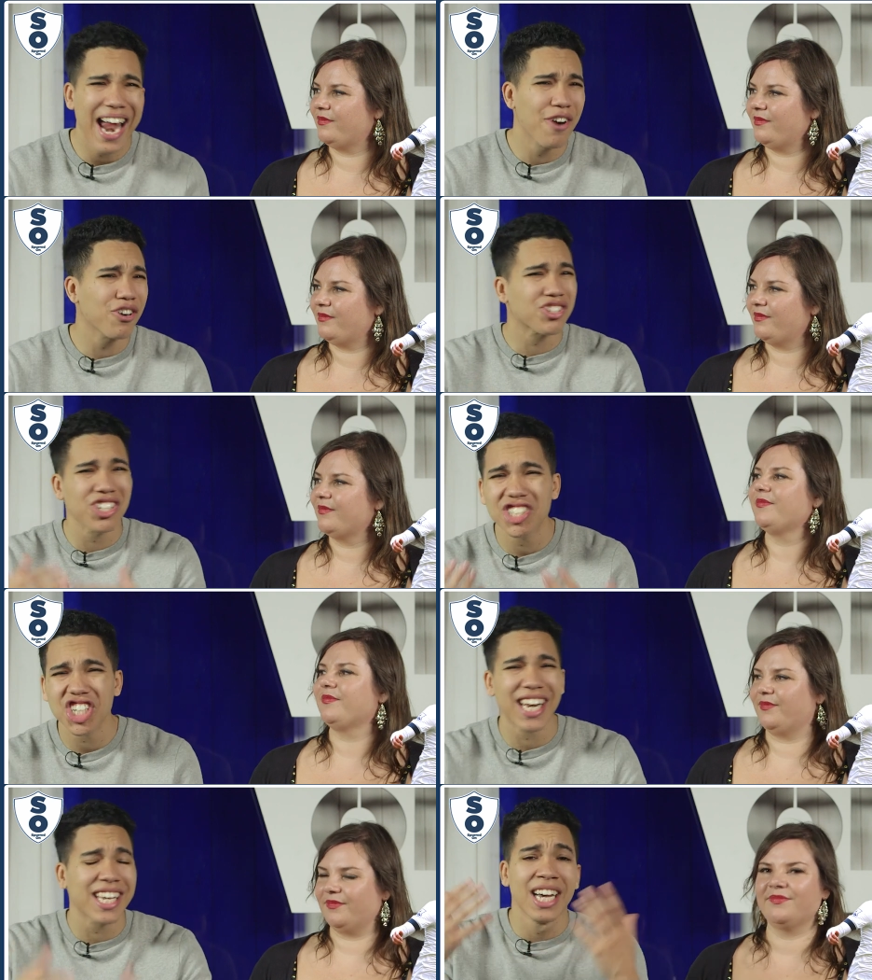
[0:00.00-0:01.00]
Speaker 1: Eriksen,
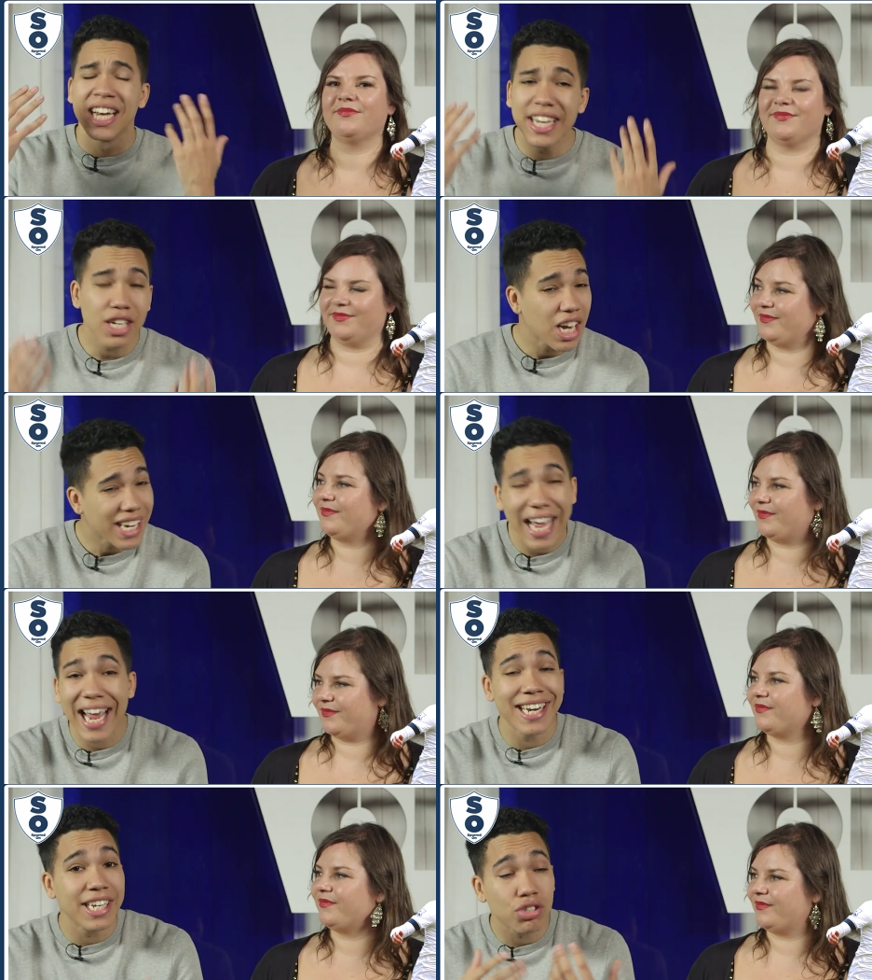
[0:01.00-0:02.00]
Chad,
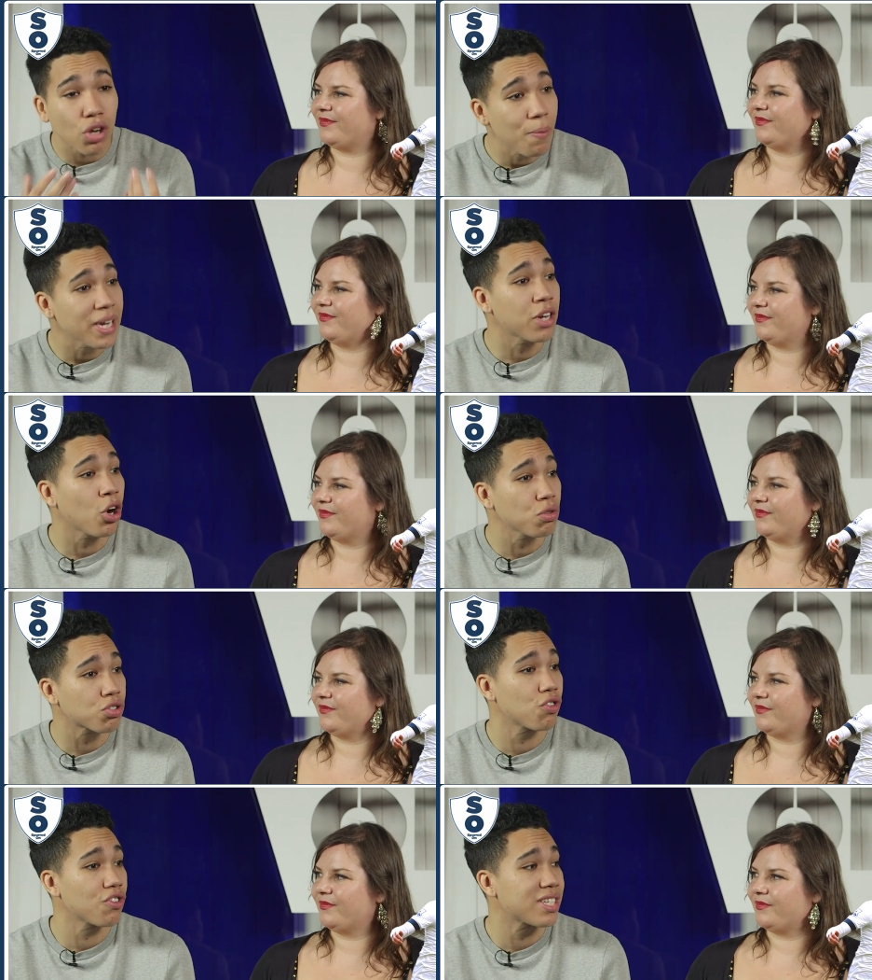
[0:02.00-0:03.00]
Kane. There's so many goal
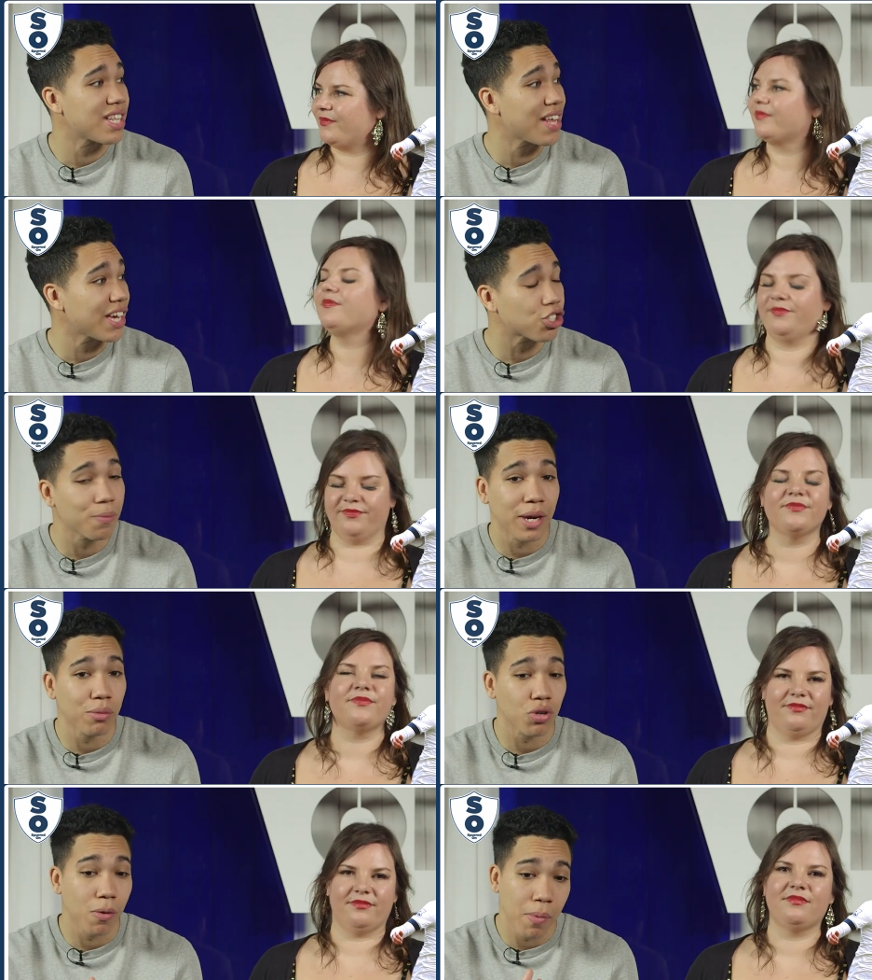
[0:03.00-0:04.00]
scorers there that should be
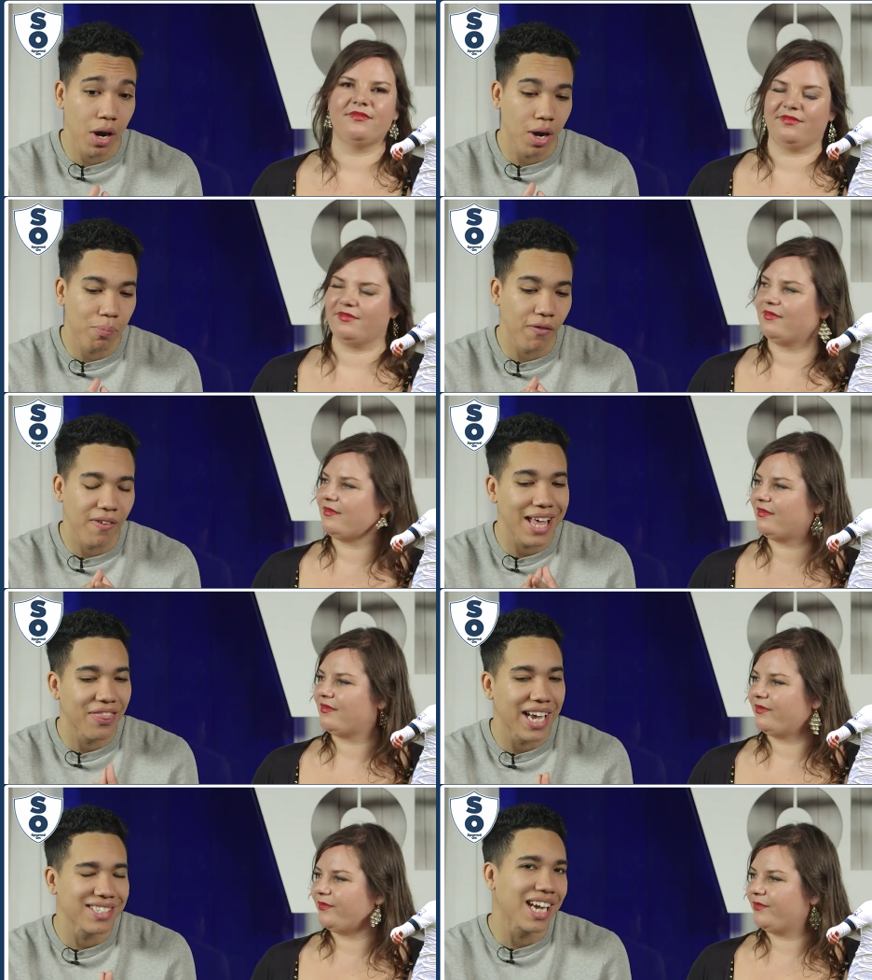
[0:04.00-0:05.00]
mm-hmm. able to uh, provide
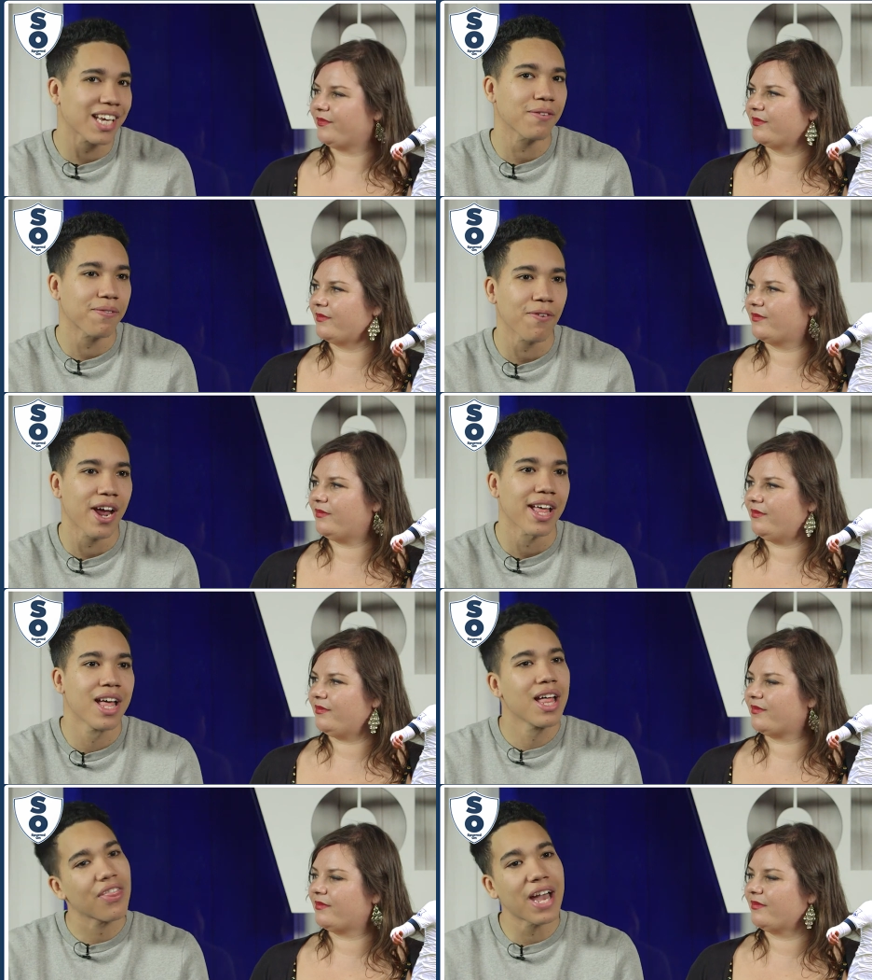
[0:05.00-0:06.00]
that attacking threat
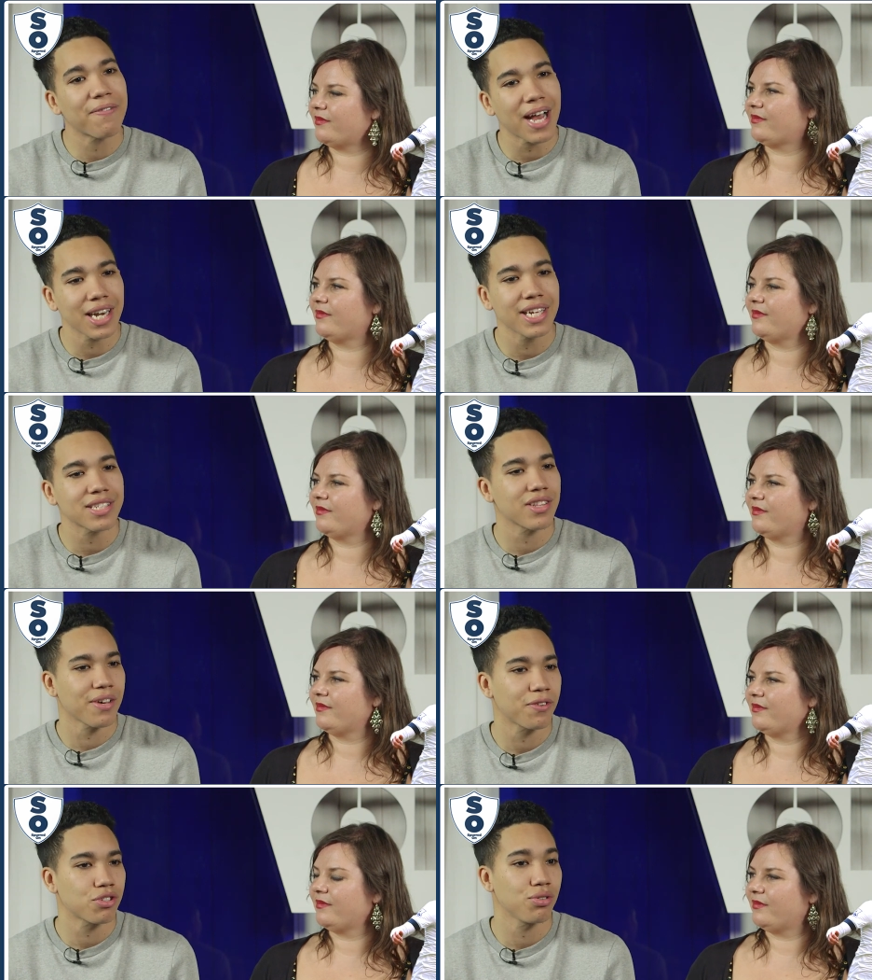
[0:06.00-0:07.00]
that if Alli isn't
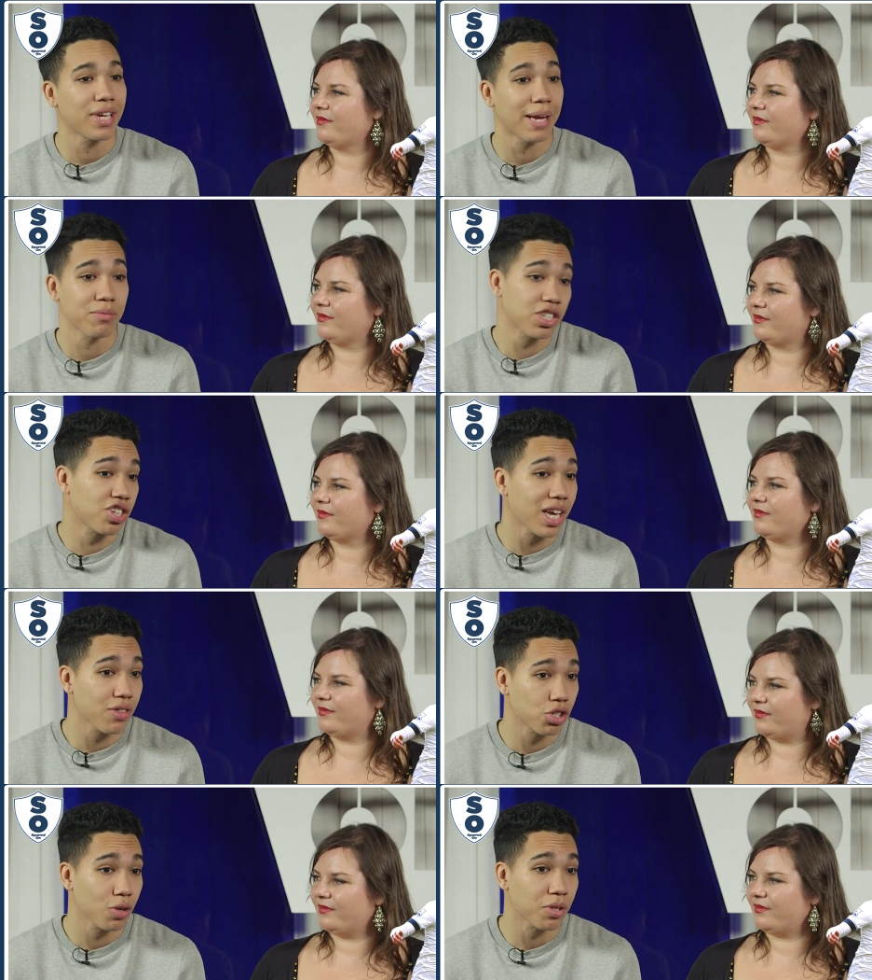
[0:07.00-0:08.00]
there for two games, they should get
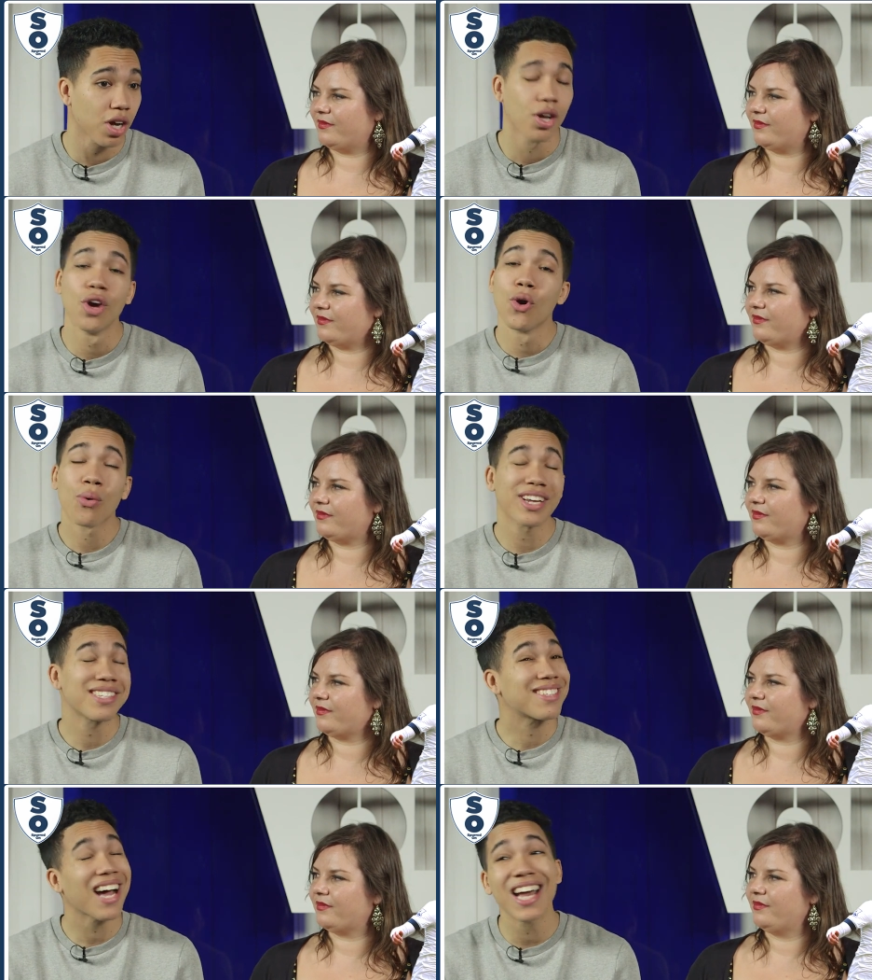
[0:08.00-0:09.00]
the job done.
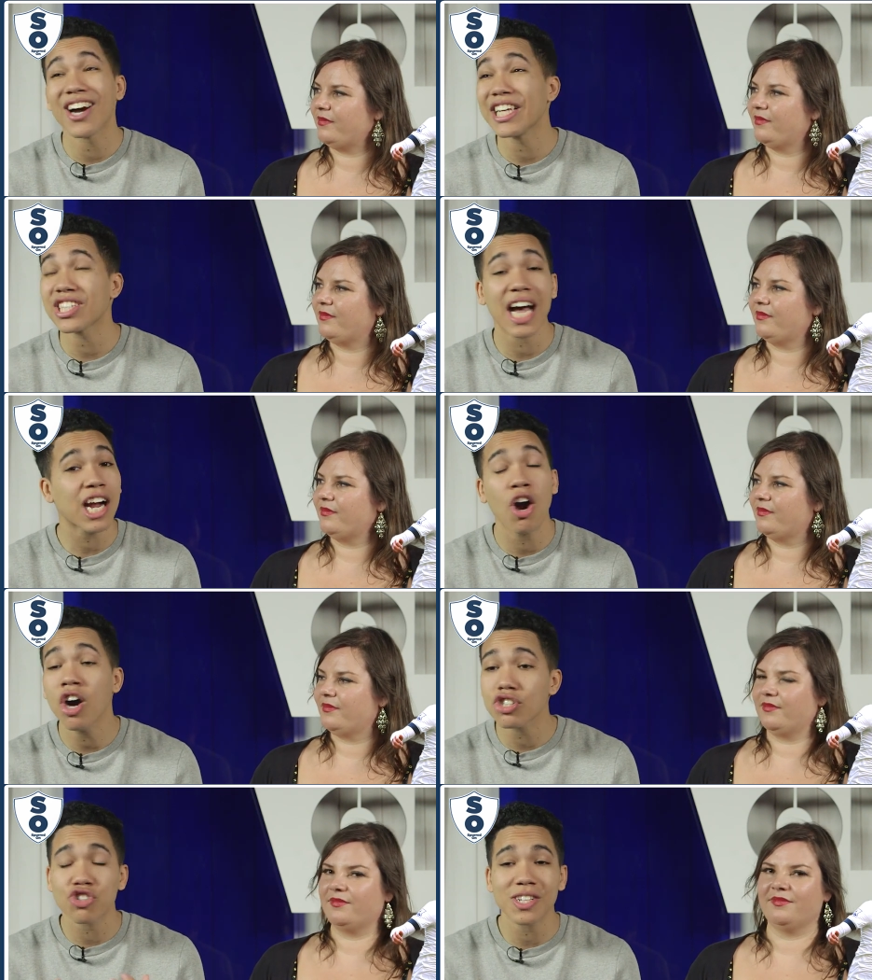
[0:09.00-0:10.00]
Whereas Dier is, I
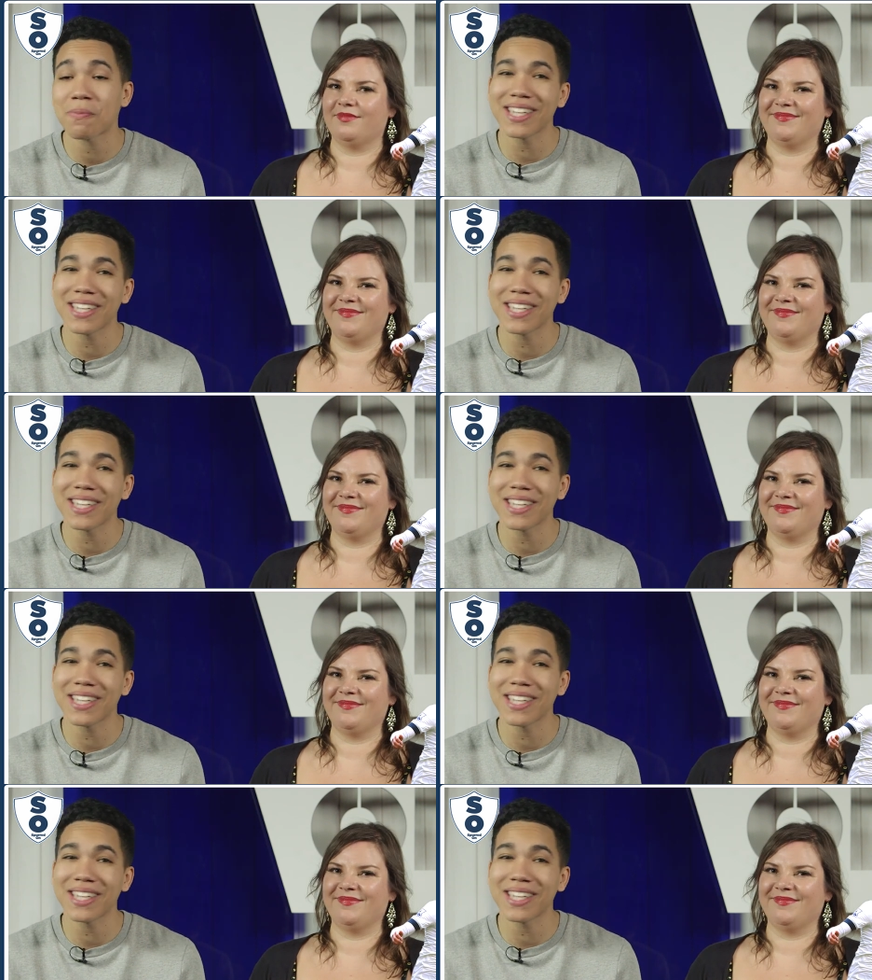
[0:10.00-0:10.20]
can't trust